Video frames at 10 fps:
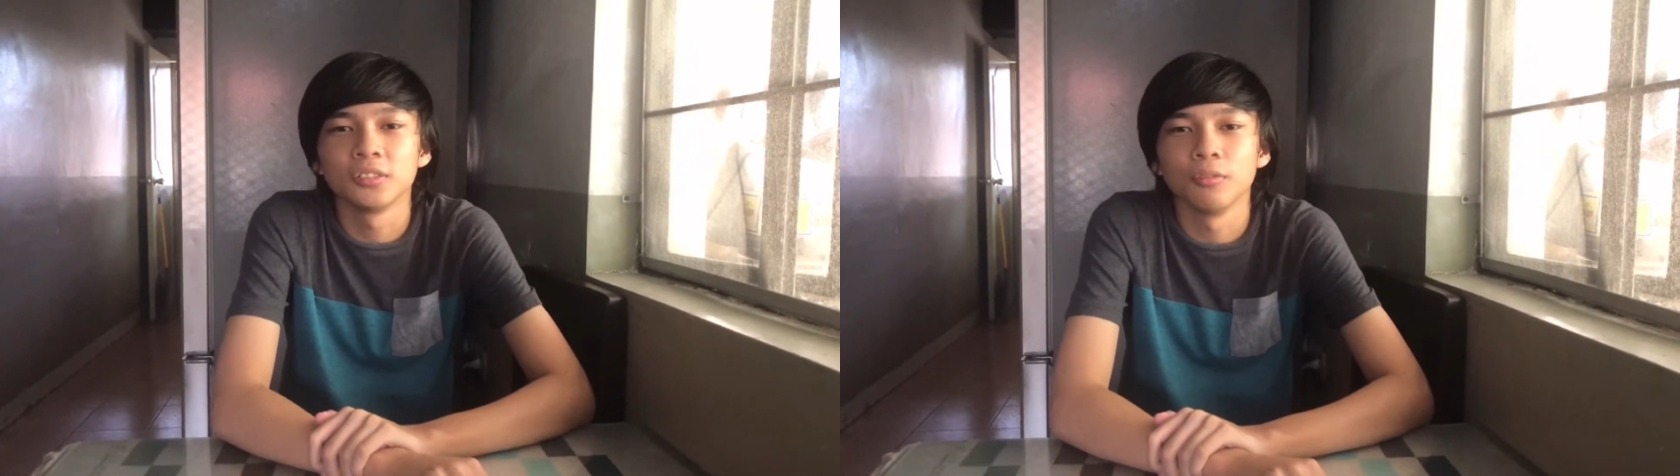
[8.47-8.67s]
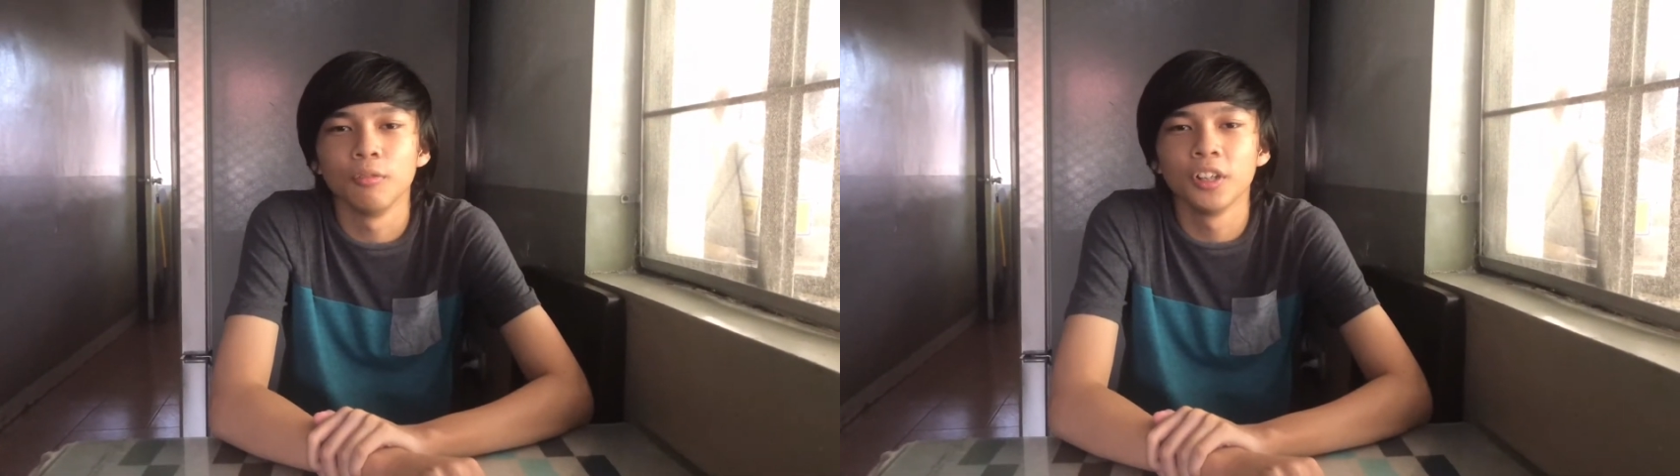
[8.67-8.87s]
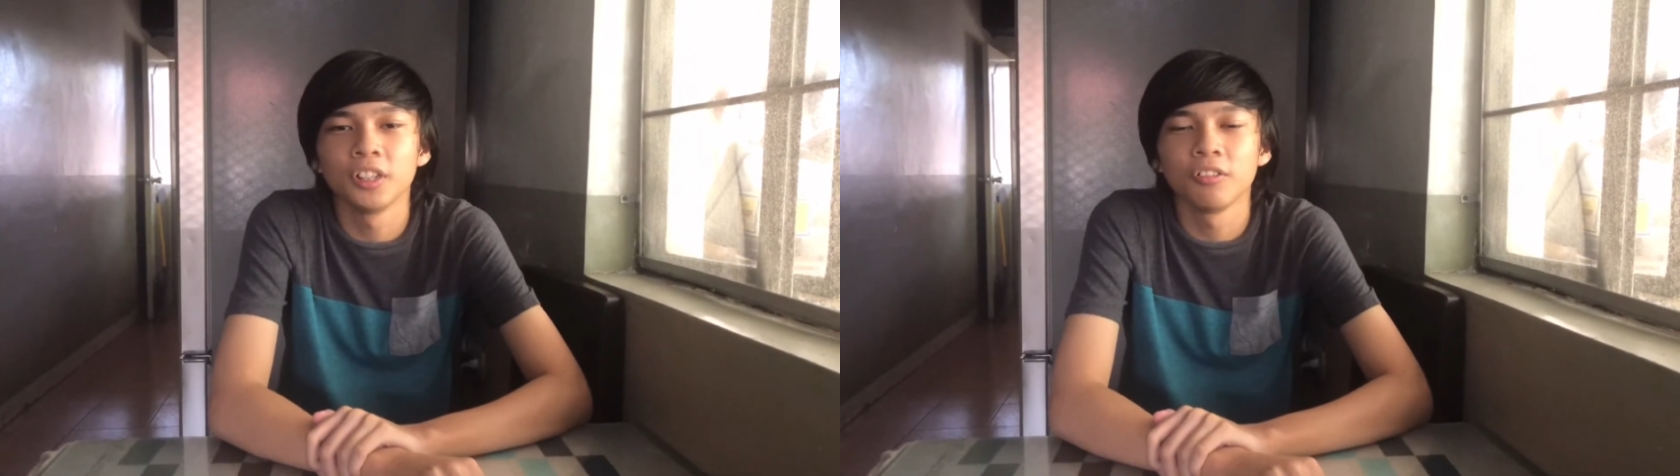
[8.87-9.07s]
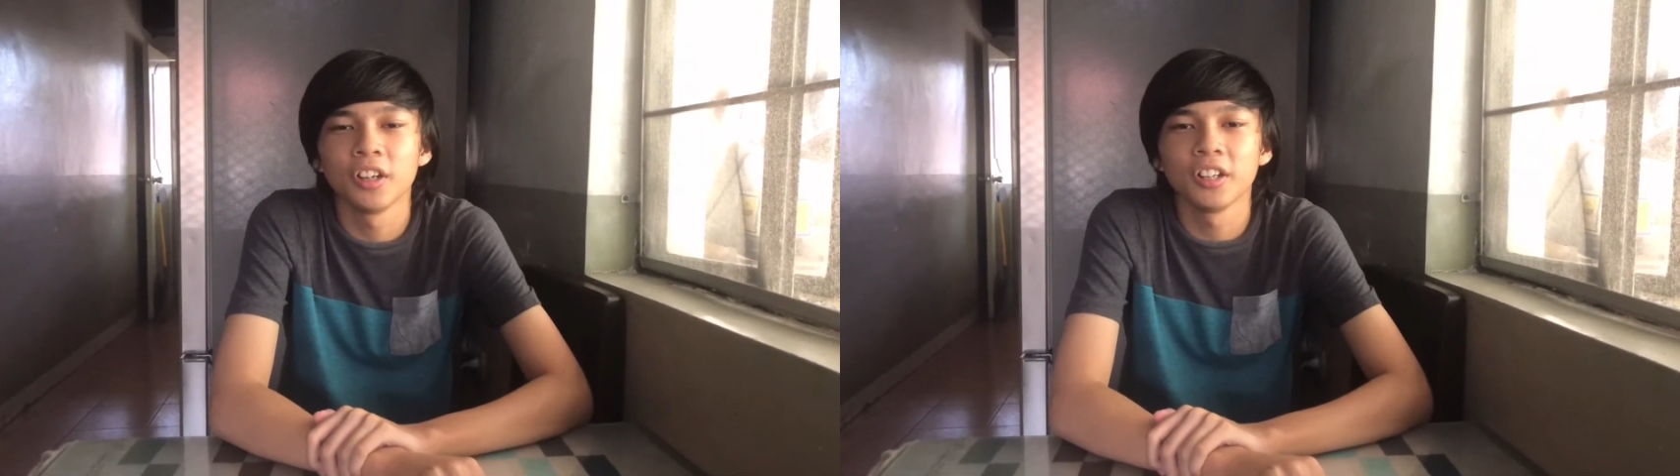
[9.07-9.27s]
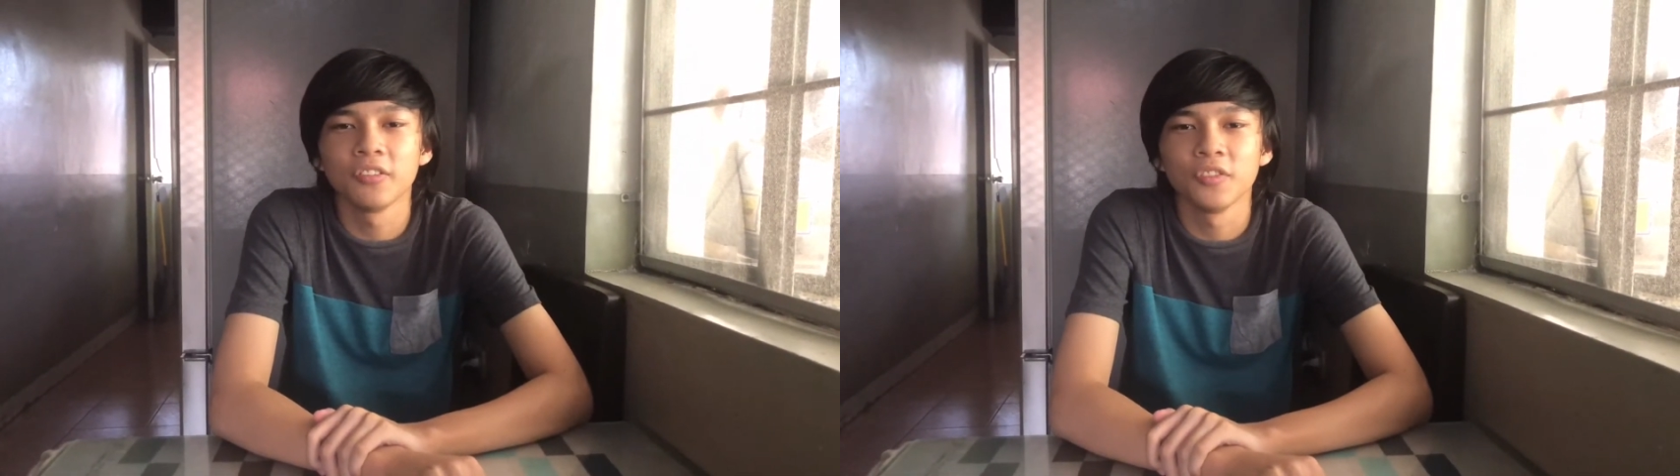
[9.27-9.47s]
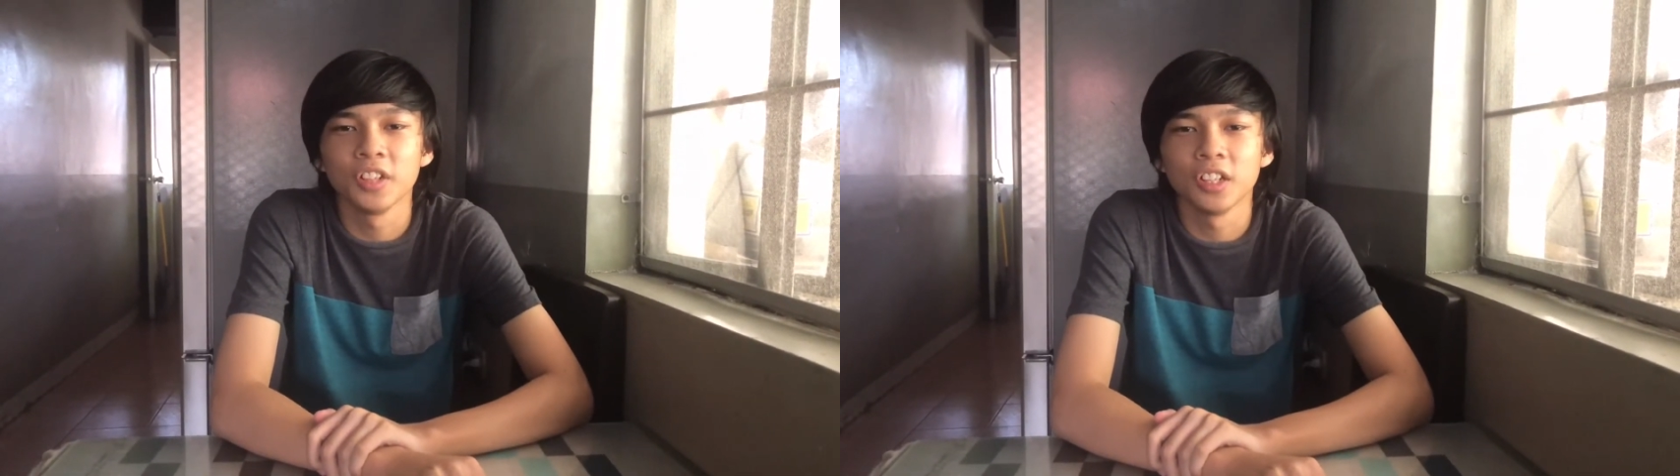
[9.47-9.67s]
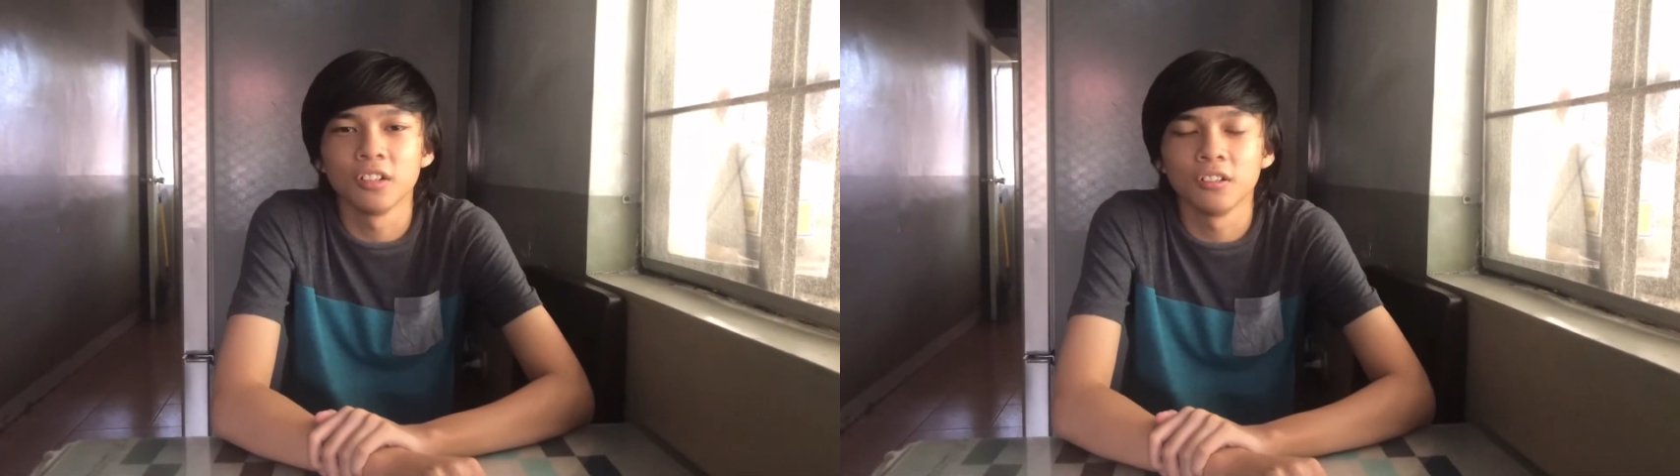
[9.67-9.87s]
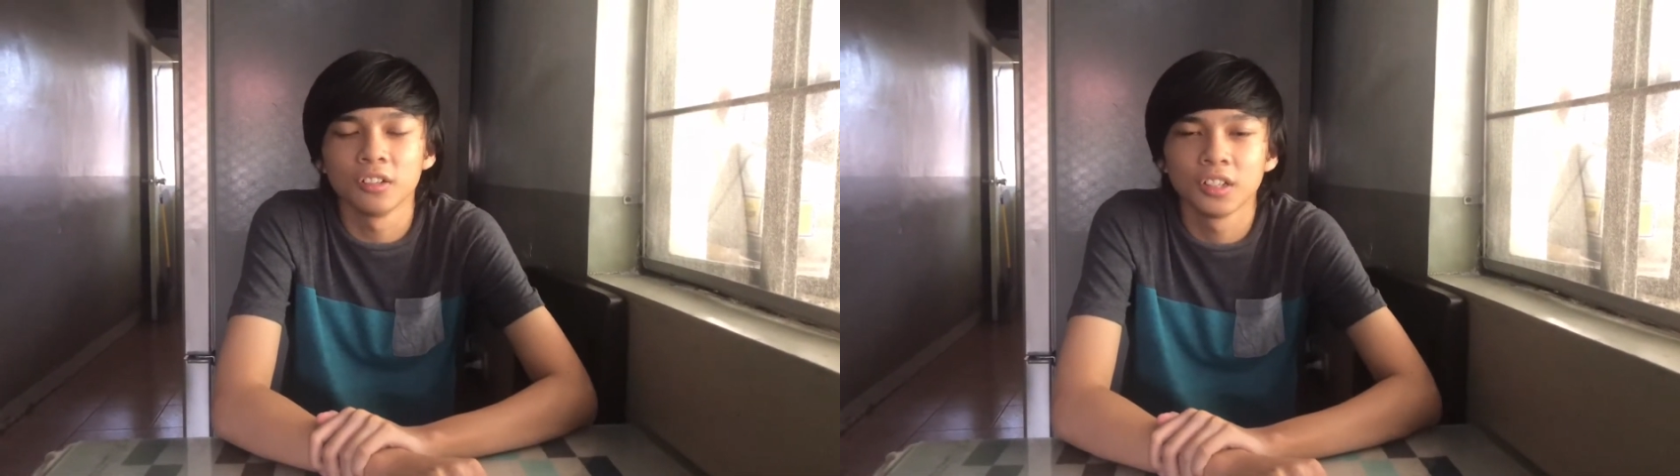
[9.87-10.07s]
When creating a
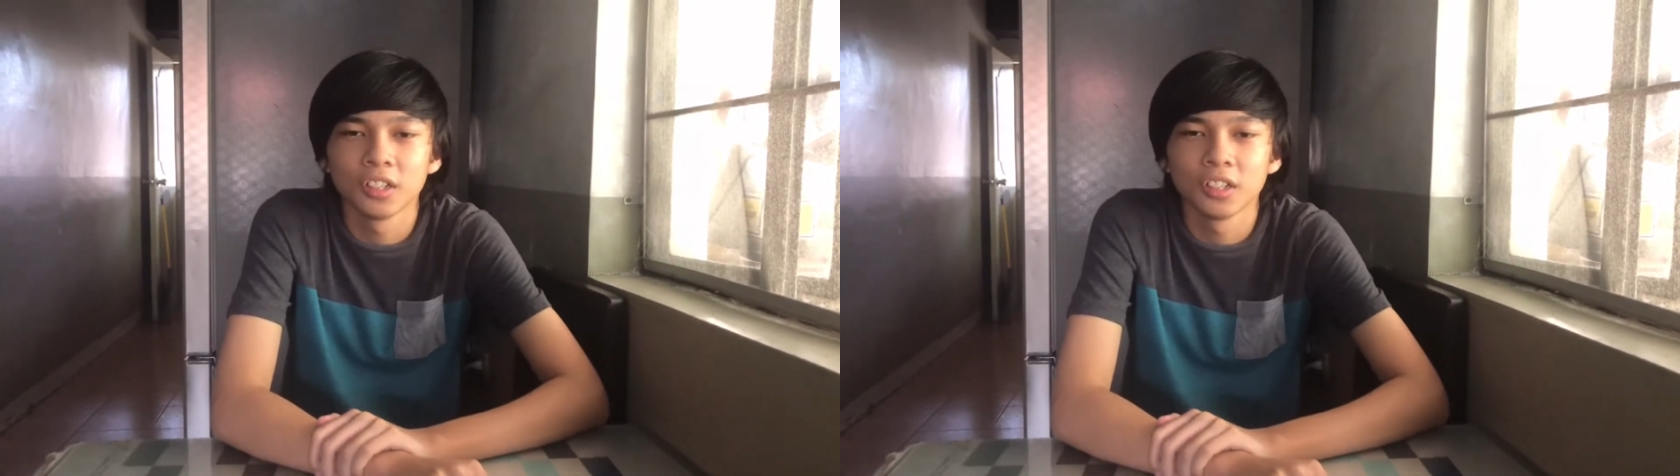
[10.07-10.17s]
video,